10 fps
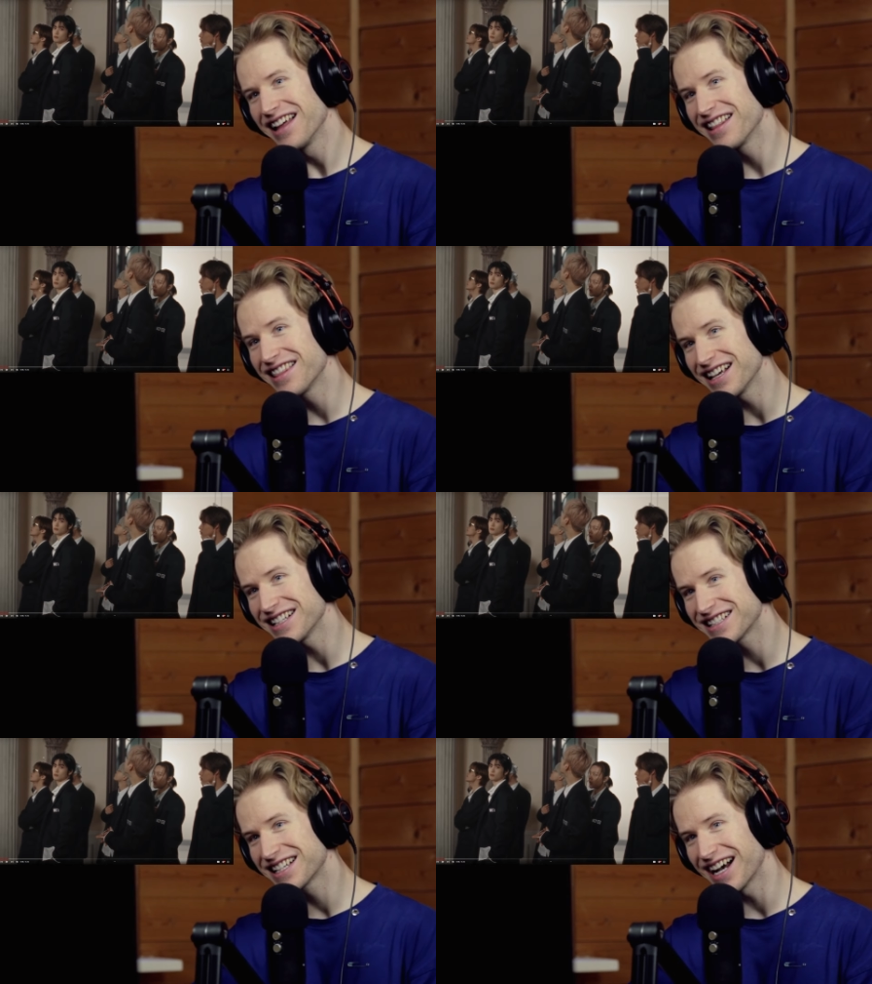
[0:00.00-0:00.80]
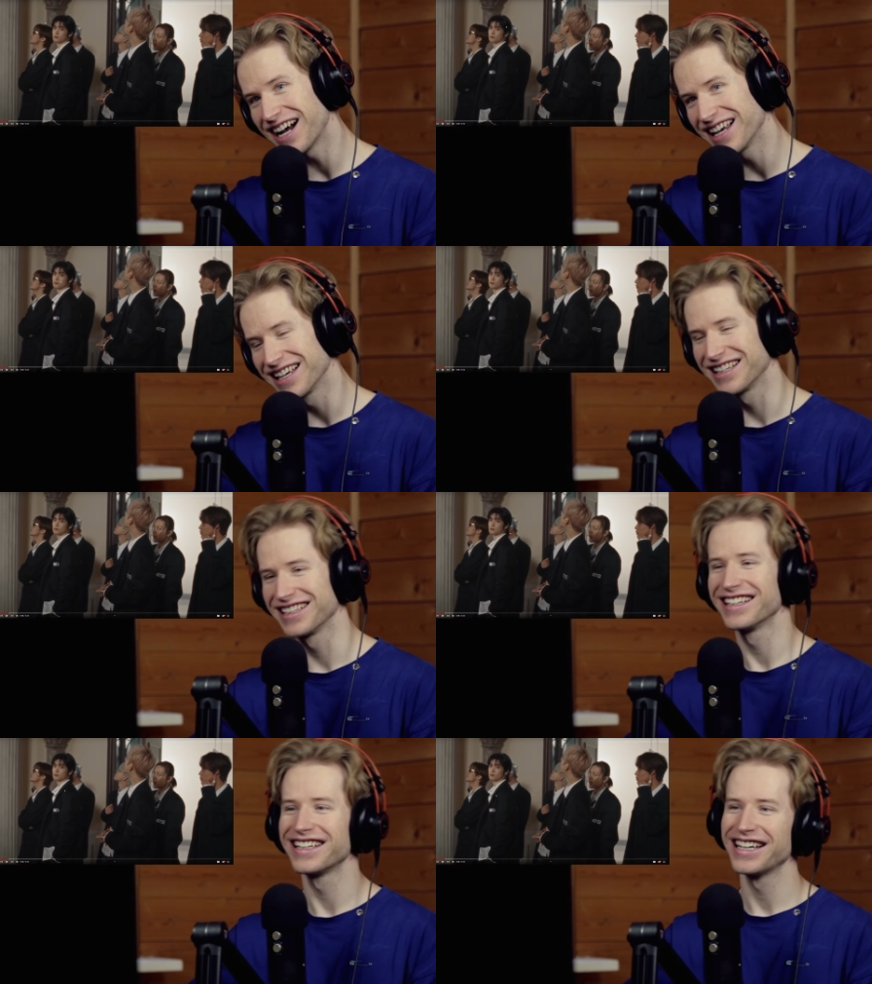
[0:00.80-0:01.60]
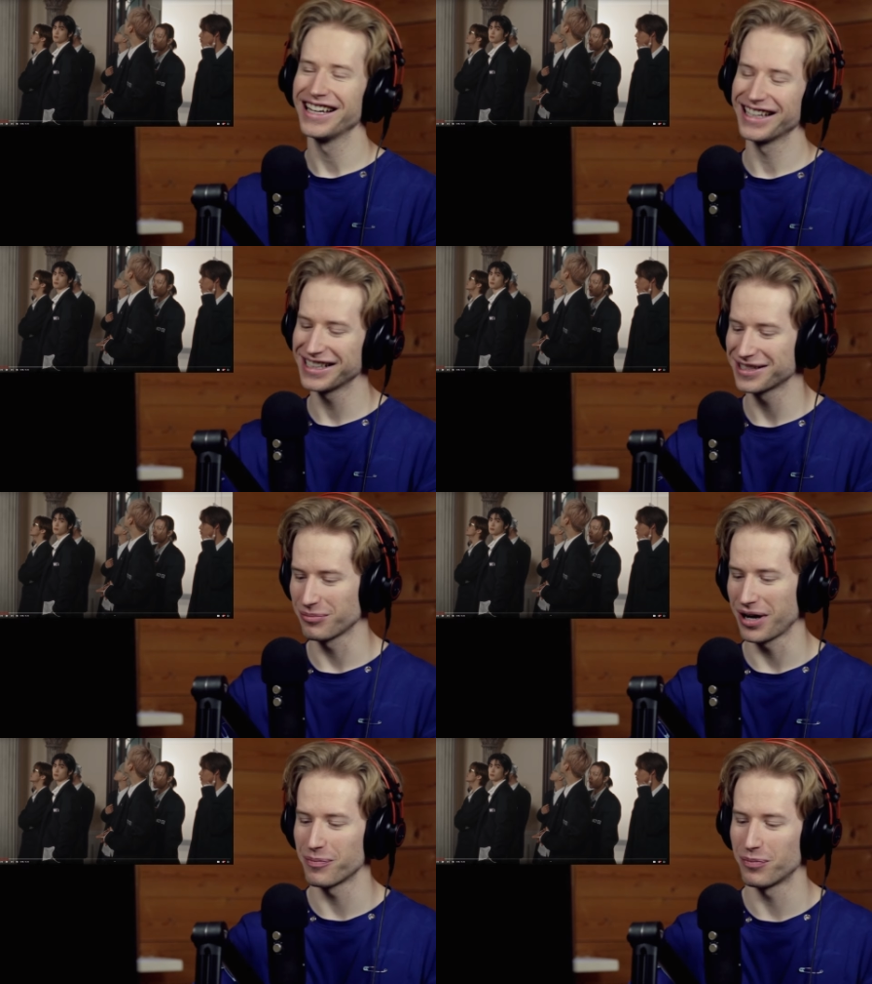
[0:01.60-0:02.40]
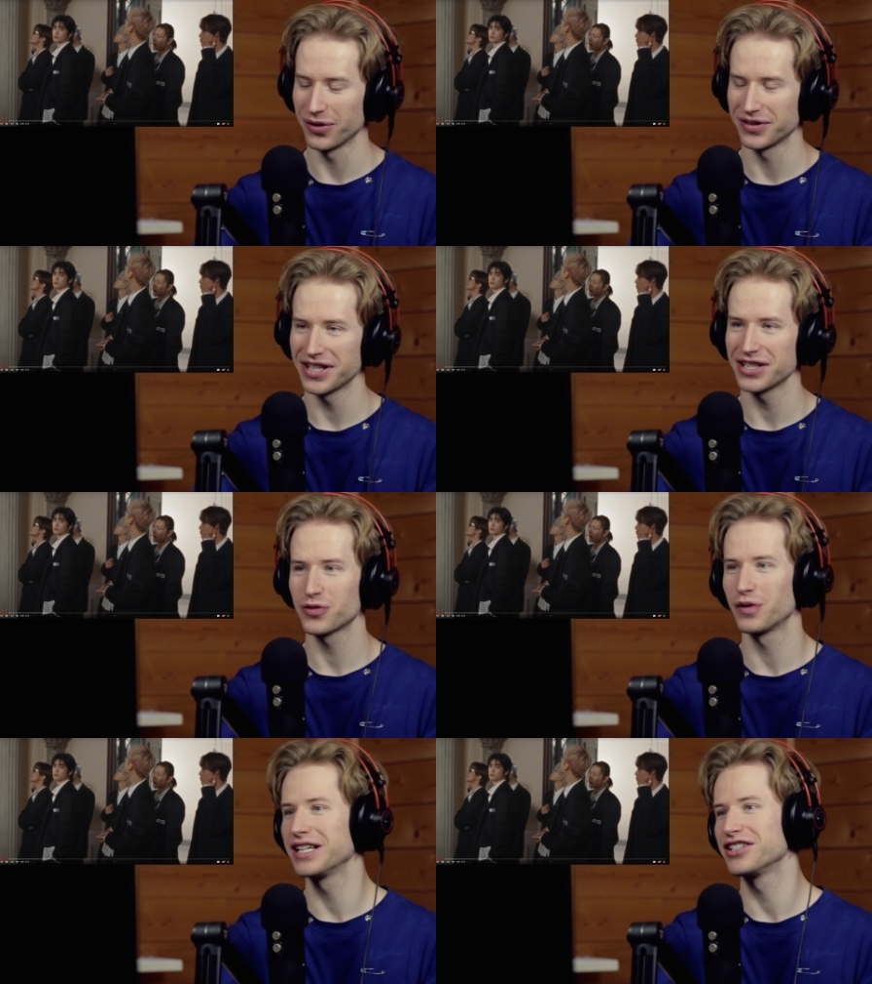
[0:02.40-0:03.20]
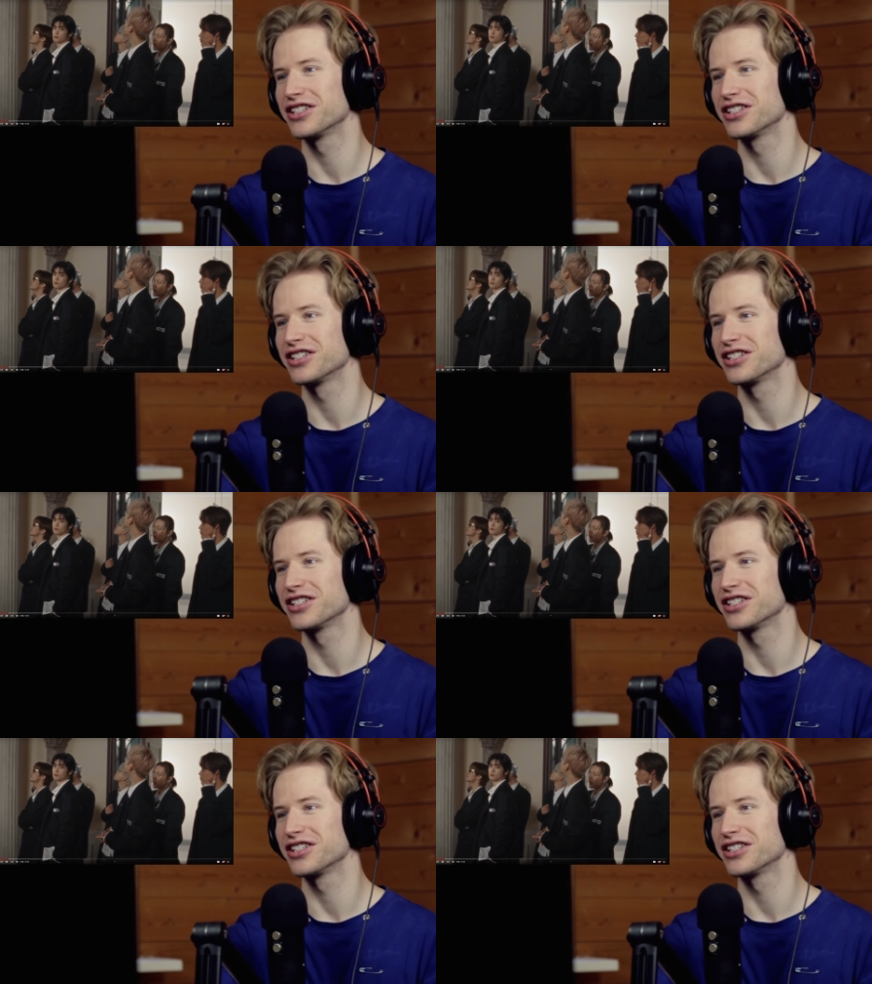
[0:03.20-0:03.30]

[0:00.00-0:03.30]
this guy is my birthday twin.